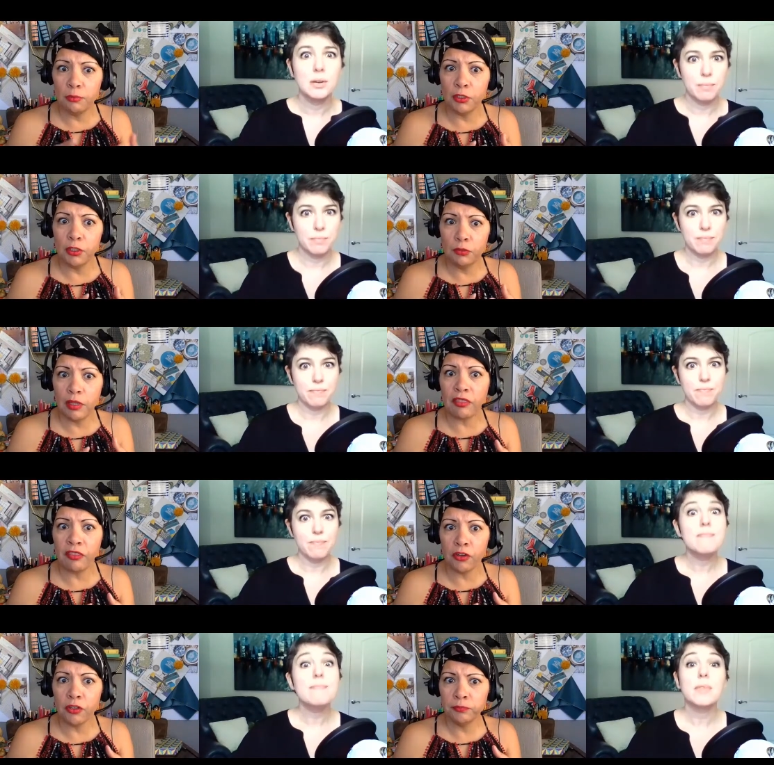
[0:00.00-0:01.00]
Speaker 1: of blue
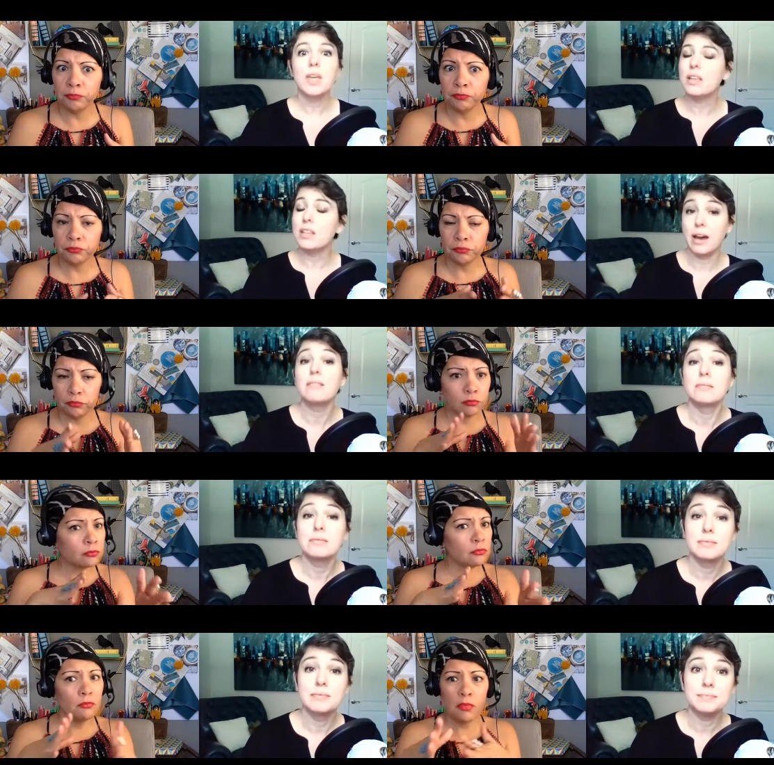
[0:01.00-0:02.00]
leather yeah
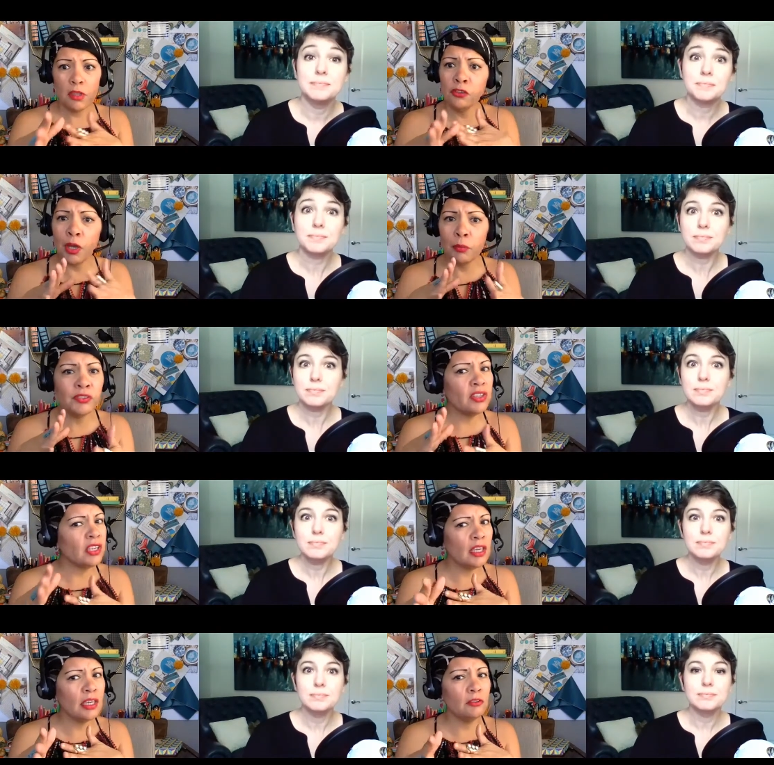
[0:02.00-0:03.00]
so I was
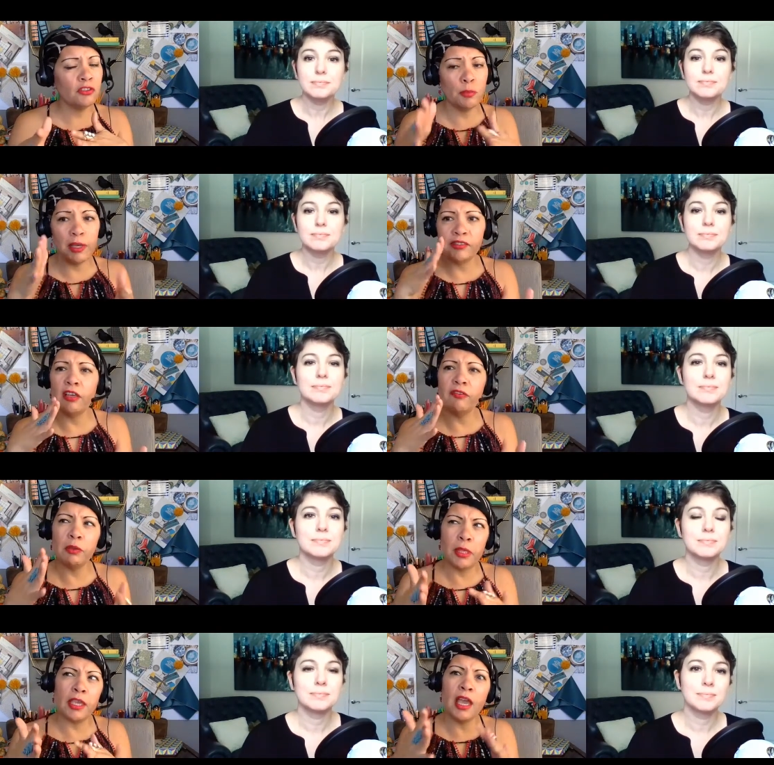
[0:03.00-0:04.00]
thinking to myself,
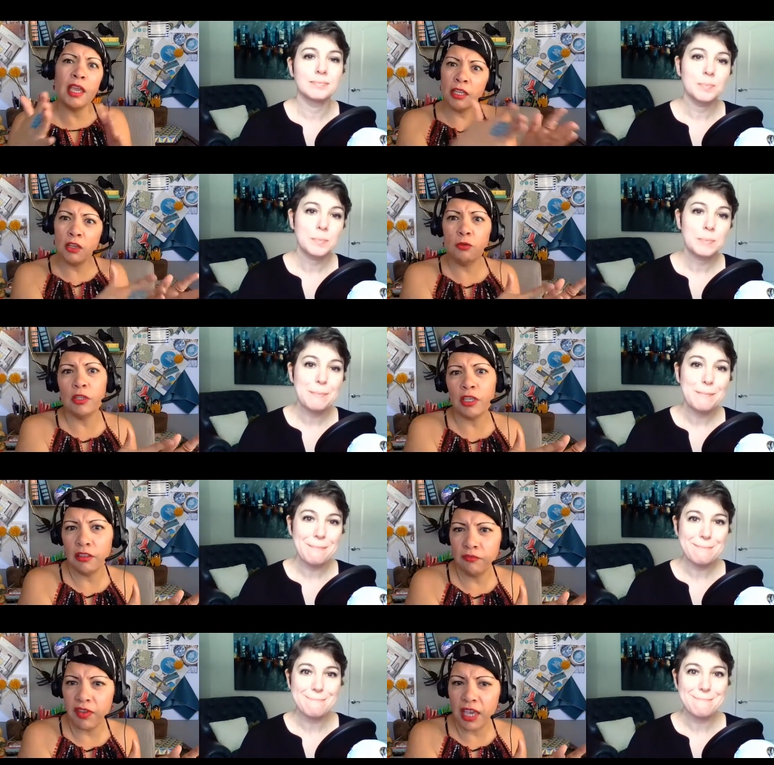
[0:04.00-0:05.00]
I'm like, I got to go look in
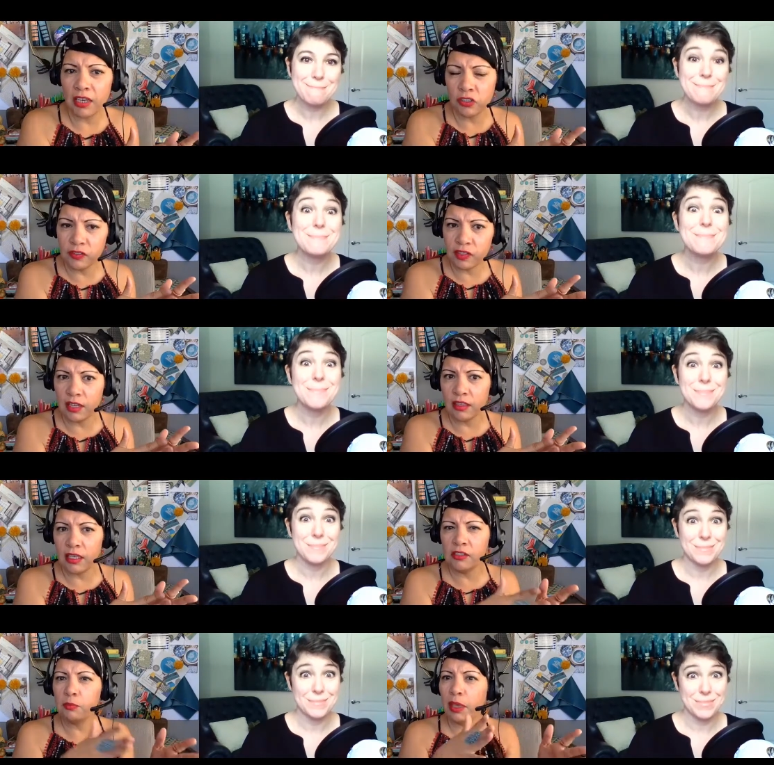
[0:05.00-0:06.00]
the fashion side of
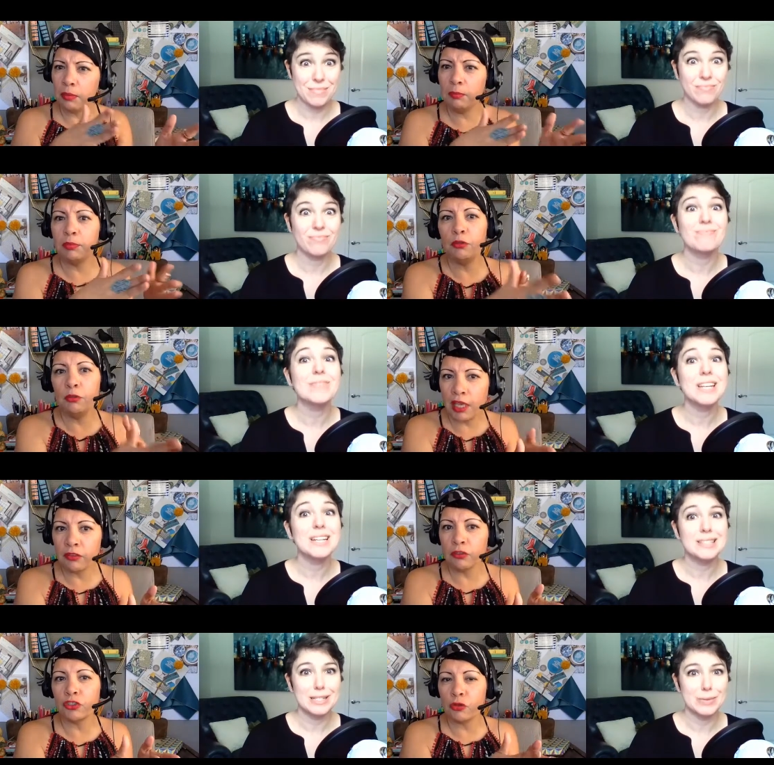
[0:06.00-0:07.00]
things. Maybe blue
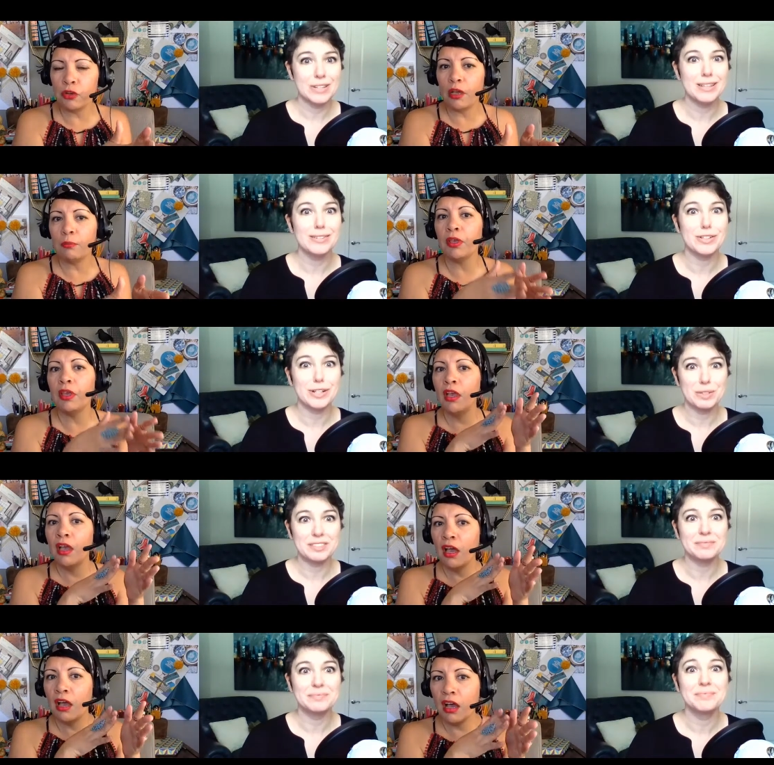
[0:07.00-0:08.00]
leather showed up
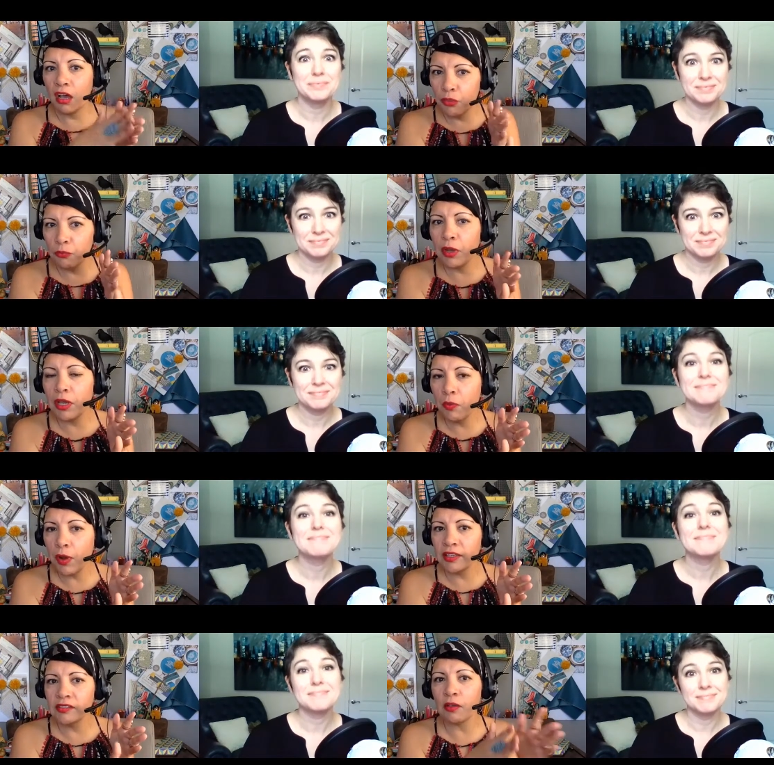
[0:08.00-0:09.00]
going on the
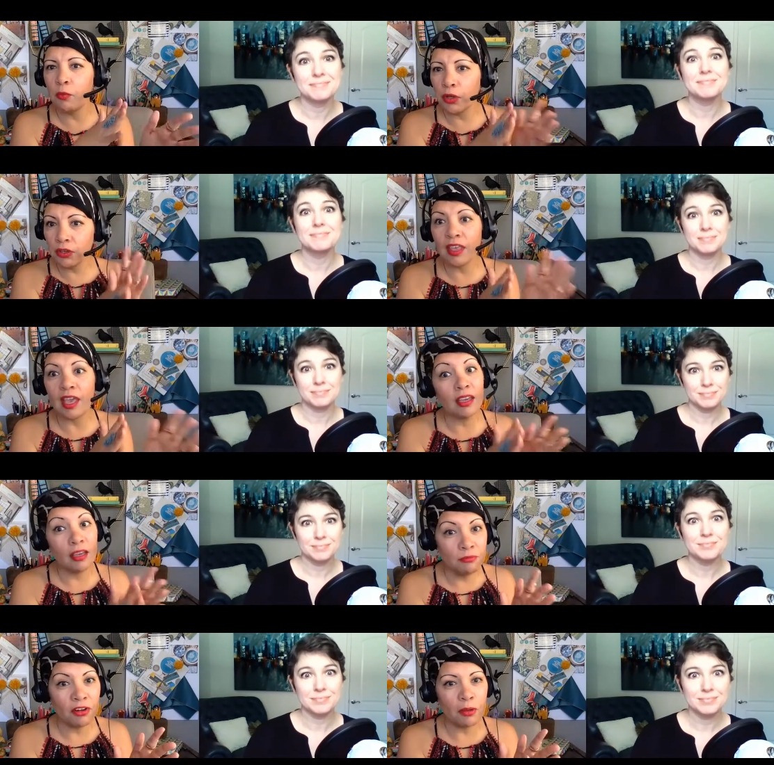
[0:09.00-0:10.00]
runways like mm-hmm. where did that
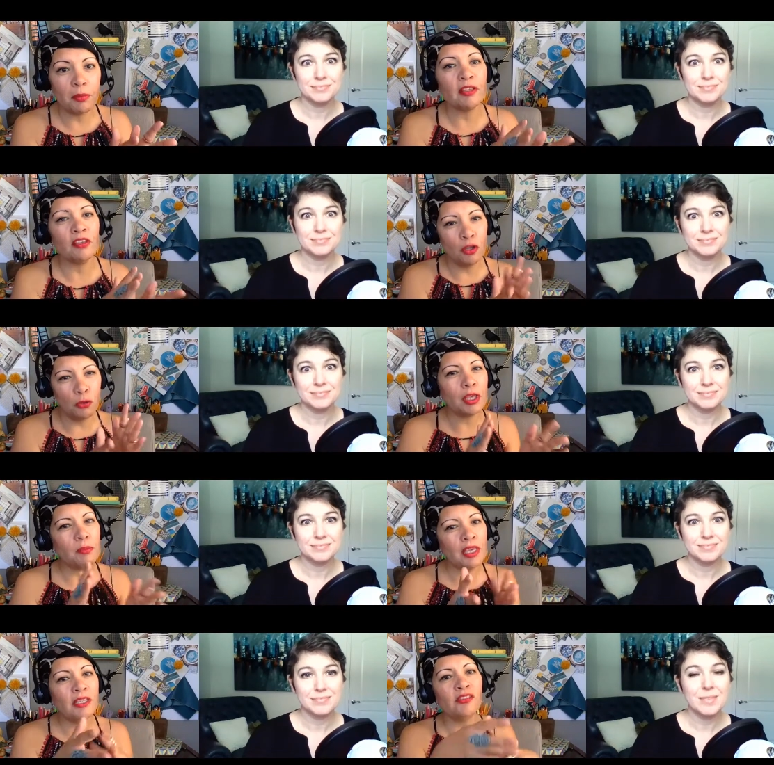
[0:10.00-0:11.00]
come from I, you know what i
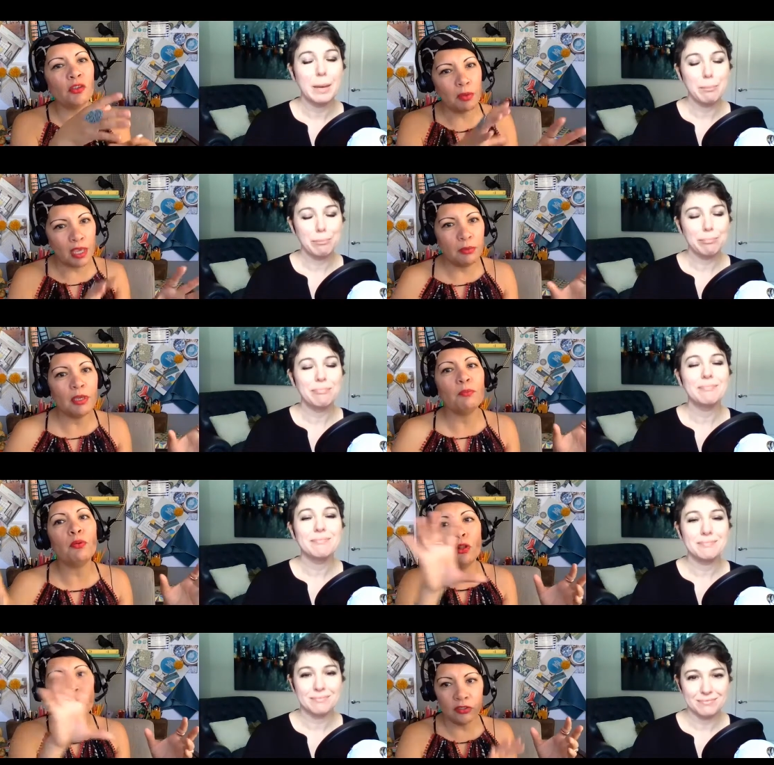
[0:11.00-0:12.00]
mean so yep. maybe
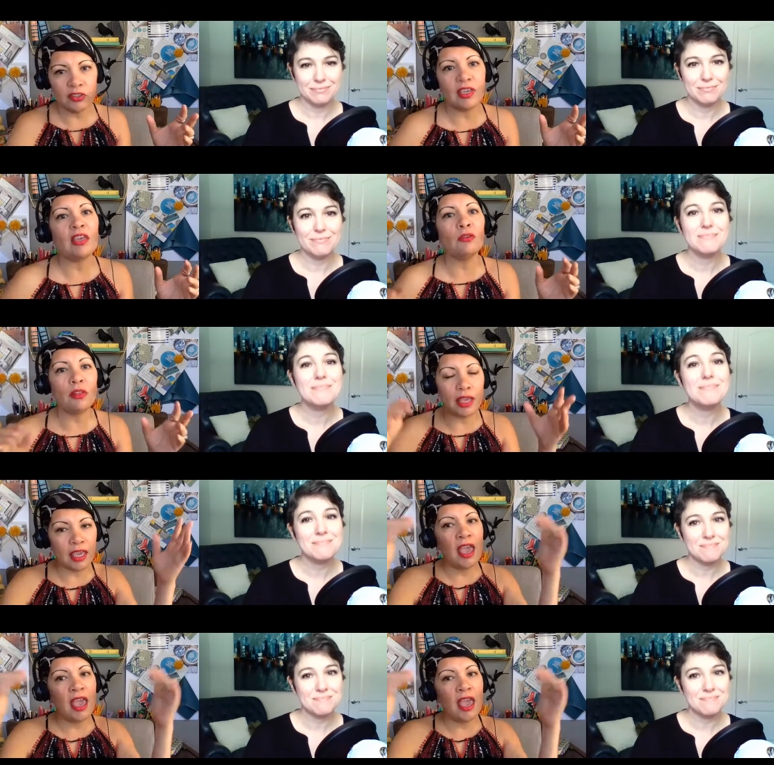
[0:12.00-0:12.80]
pull together like